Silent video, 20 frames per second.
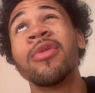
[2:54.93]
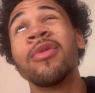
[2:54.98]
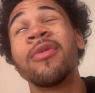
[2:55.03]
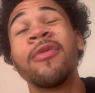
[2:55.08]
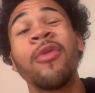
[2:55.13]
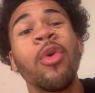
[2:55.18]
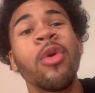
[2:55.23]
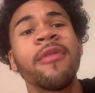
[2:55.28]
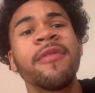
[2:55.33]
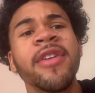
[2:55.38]

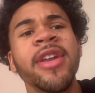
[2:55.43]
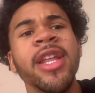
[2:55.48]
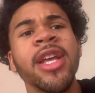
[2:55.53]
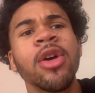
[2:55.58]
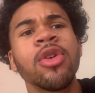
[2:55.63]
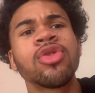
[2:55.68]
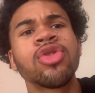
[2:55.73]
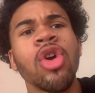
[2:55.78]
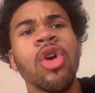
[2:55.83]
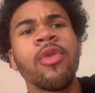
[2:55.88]
four
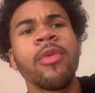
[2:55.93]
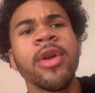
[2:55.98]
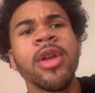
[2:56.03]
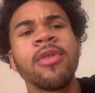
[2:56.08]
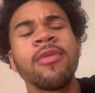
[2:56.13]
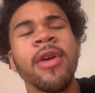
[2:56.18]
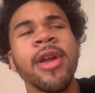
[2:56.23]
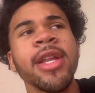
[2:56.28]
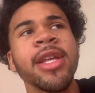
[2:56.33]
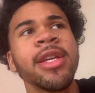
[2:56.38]
videos already
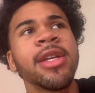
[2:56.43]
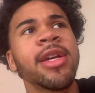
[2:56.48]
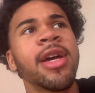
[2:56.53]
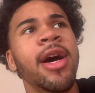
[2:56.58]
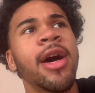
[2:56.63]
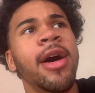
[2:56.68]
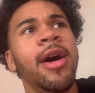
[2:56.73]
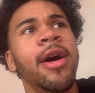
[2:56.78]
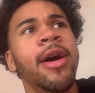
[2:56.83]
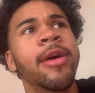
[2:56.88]
ready
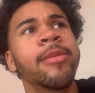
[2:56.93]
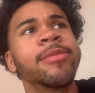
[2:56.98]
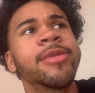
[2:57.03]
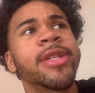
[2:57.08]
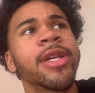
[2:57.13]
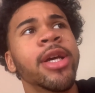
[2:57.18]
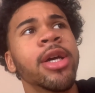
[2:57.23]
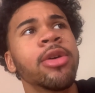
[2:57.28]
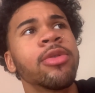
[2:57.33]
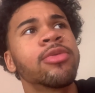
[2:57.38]
um to
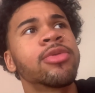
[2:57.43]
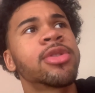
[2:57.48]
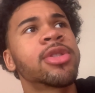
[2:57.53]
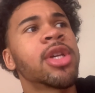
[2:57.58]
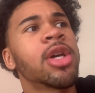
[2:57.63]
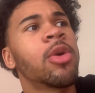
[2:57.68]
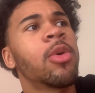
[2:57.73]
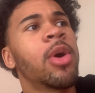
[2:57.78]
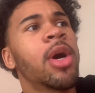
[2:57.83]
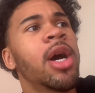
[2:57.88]
go.
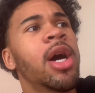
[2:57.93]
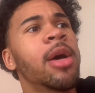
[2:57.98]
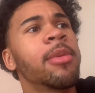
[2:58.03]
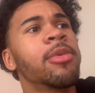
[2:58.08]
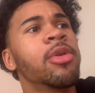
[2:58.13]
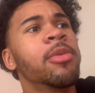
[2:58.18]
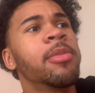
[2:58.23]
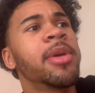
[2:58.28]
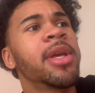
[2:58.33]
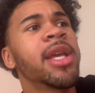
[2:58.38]
So um,
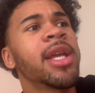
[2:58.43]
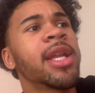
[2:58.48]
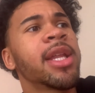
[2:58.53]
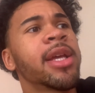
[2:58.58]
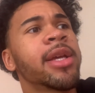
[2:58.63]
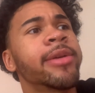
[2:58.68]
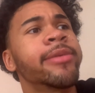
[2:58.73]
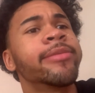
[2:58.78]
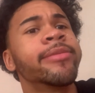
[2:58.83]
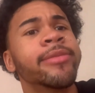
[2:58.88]
you'll be
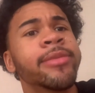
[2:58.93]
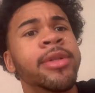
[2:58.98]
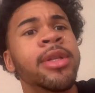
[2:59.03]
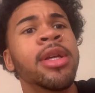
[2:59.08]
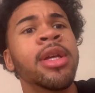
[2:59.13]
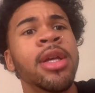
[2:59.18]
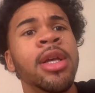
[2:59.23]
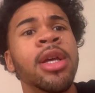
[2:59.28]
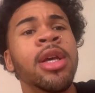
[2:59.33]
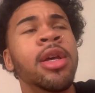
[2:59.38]
getting
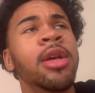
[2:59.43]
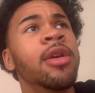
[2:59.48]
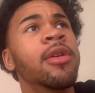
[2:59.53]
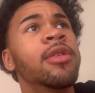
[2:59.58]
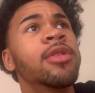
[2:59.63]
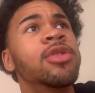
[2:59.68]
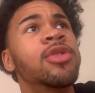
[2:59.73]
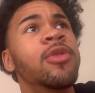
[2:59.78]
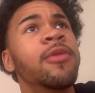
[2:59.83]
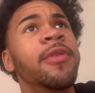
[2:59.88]

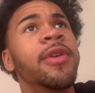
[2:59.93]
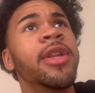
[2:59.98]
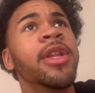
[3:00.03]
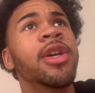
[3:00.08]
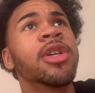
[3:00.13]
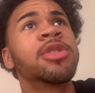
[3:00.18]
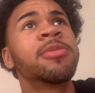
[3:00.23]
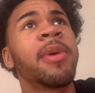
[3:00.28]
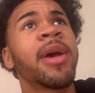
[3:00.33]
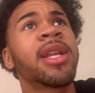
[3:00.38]
two
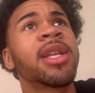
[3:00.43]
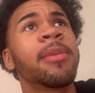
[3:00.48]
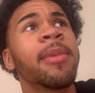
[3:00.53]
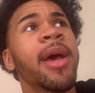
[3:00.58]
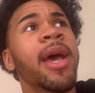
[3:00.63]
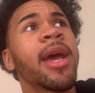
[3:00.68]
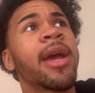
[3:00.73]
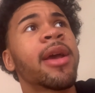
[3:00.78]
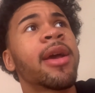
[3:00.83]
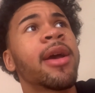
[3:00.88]
videos back to back.